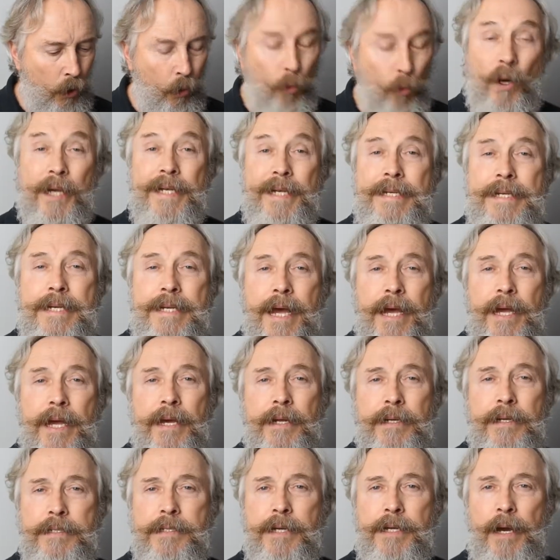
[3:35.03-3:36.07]
One day
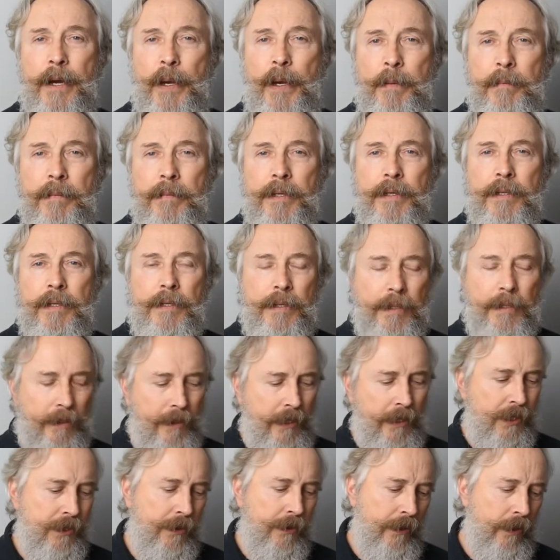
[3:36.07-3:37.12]
at a time.
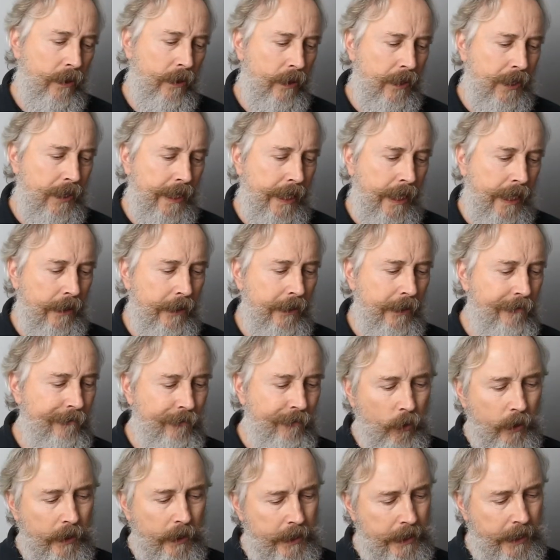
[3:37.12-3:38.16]
That's what they always say.
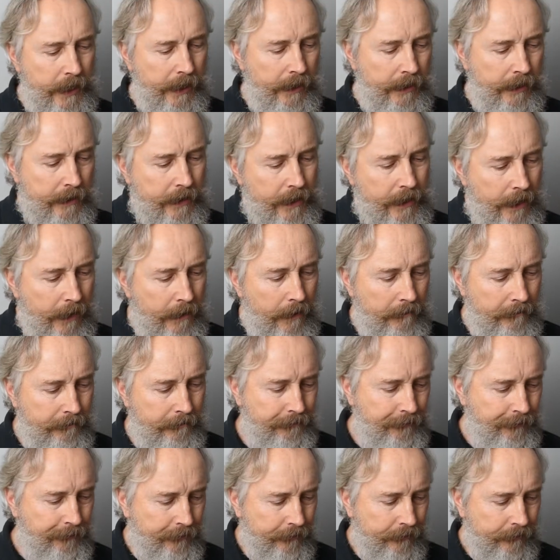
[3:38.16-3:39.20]
Live one day at a time.
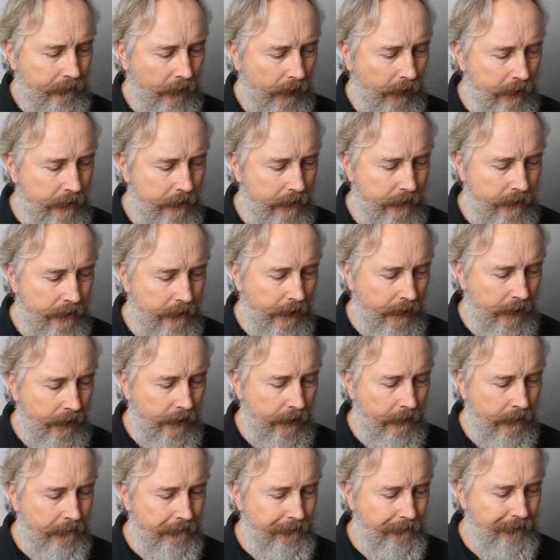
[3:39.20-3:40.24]

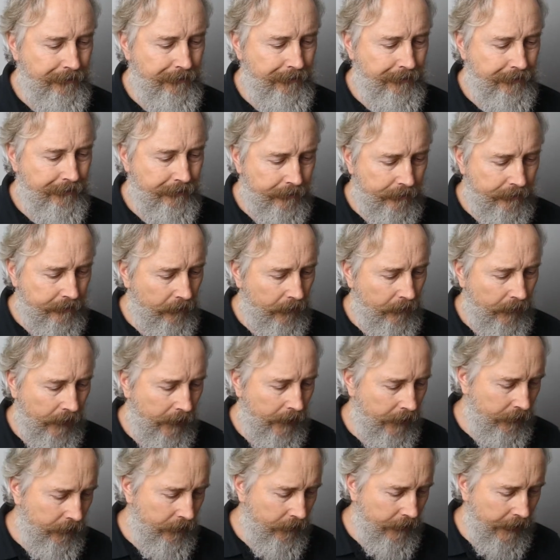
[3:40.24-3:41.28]
I
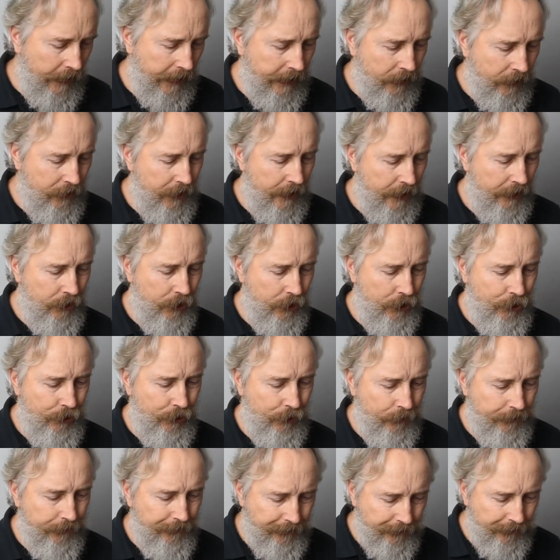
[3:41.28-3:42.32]
don't know. I guess that's
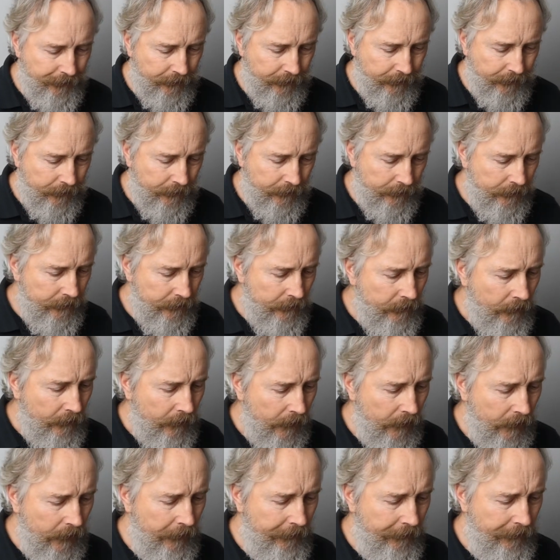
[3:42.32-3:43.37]
true.
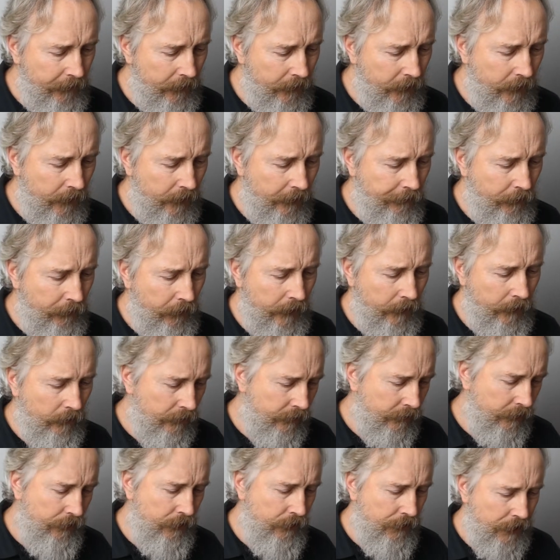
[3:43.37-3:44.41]
If we
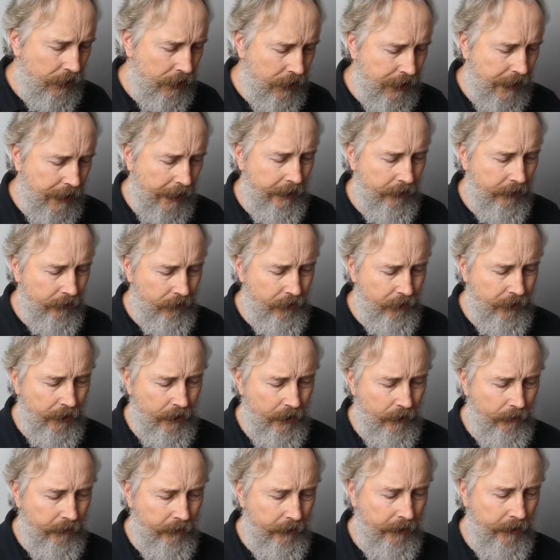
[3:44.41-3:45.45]
use the cycles,
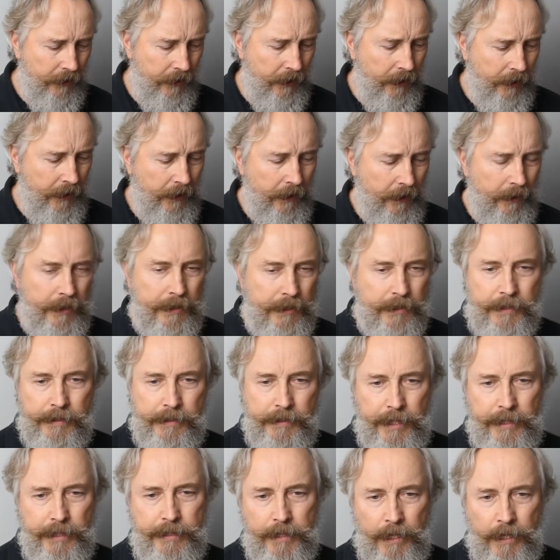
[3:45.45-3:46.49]
you know, it's
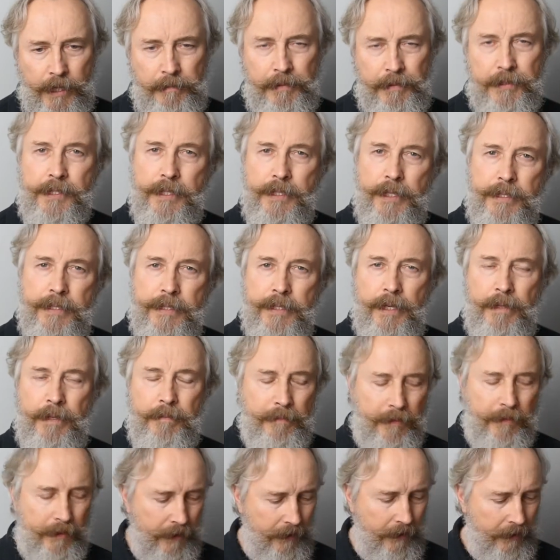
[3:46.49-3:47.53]
daytime, it's
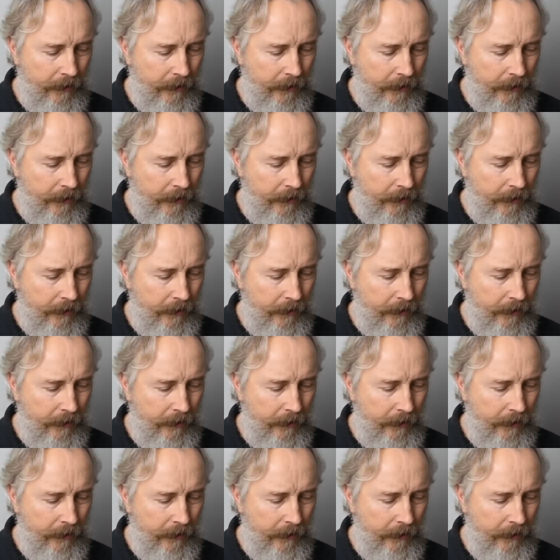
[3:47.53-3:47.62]
nighttime.